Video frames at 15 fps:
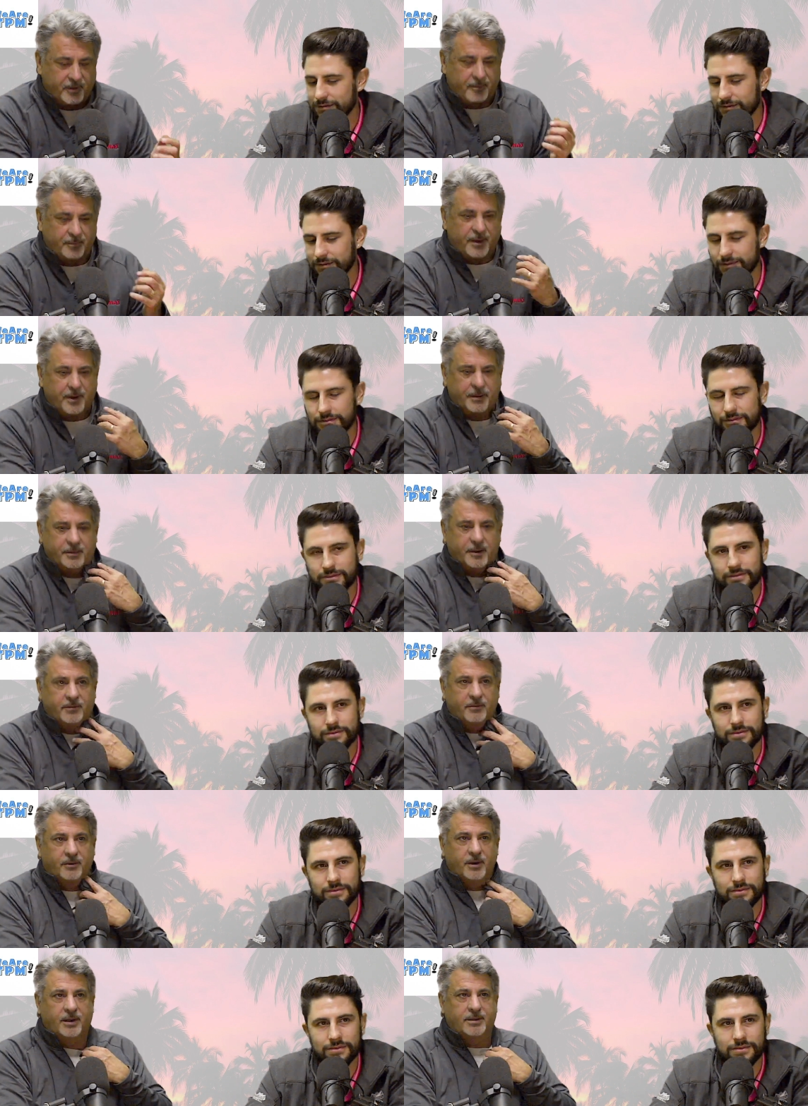Speaker 1: for non-payment
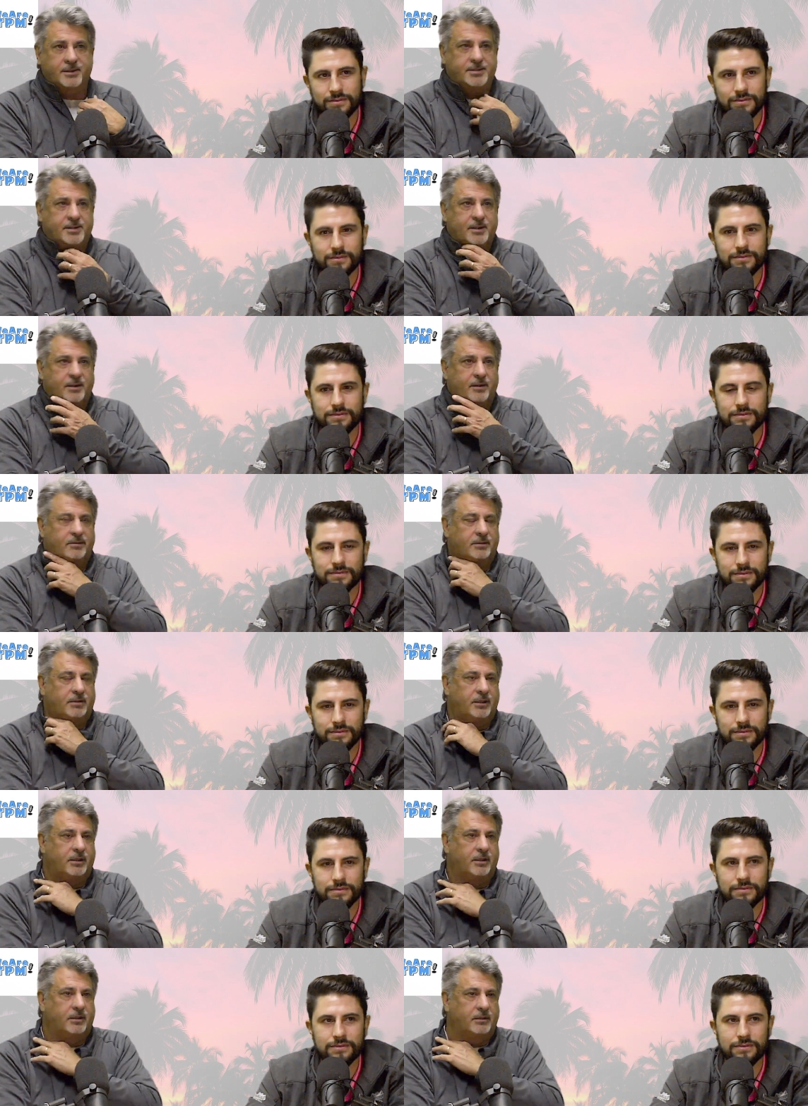of rent. So
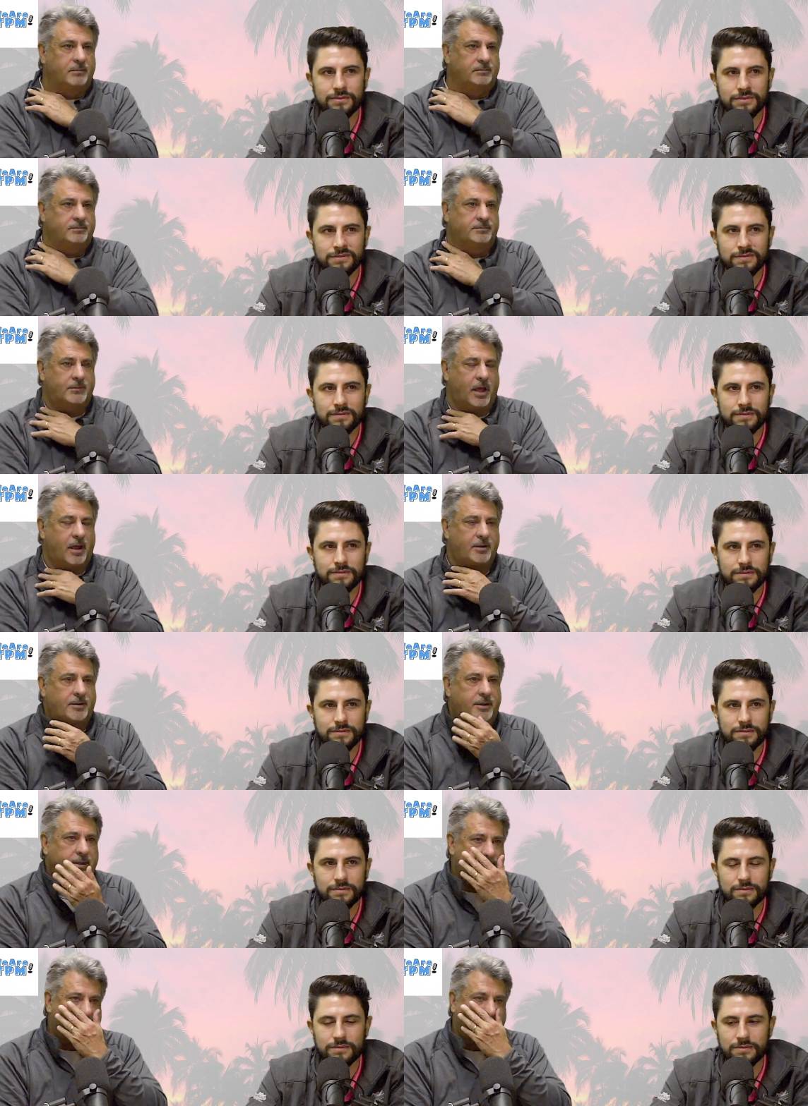um, a lot
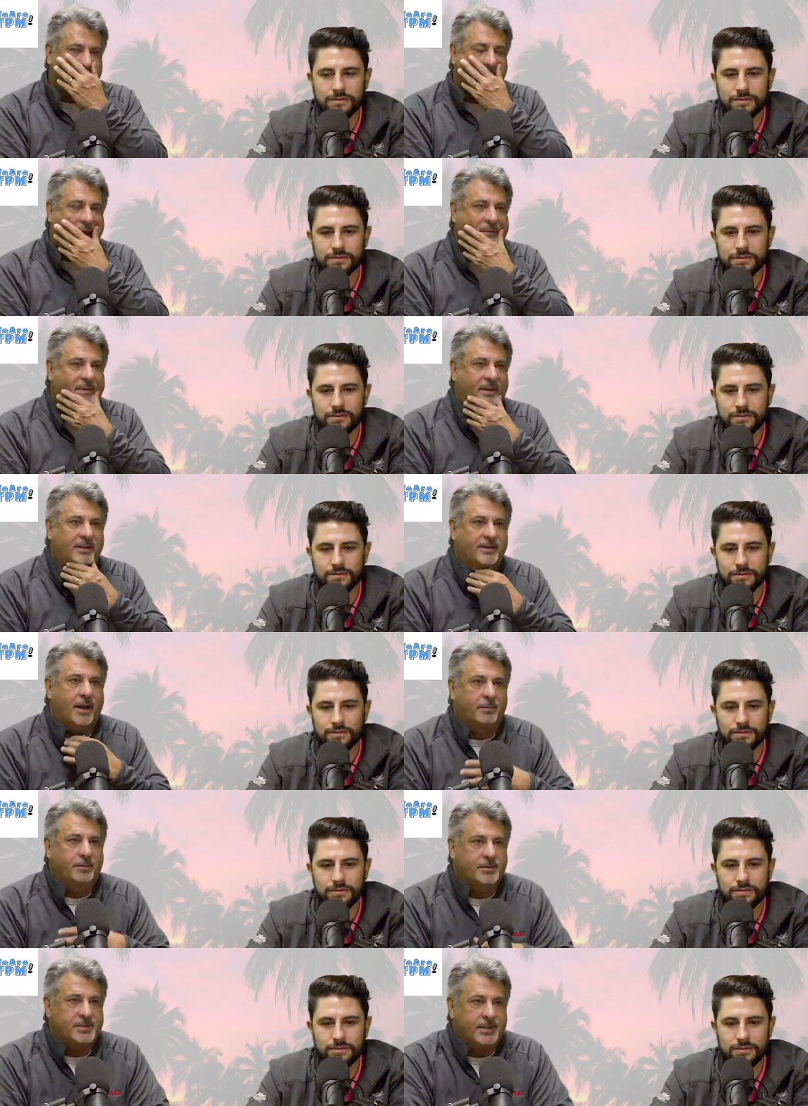of things can happen in
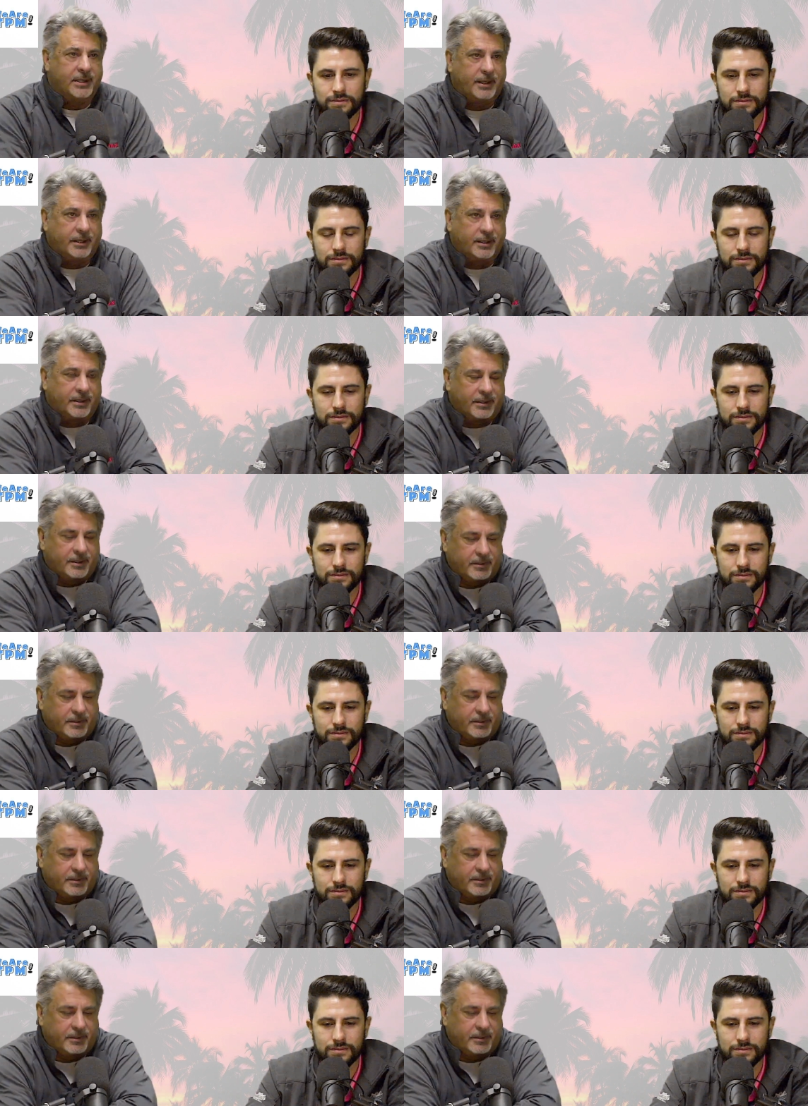that proceeding.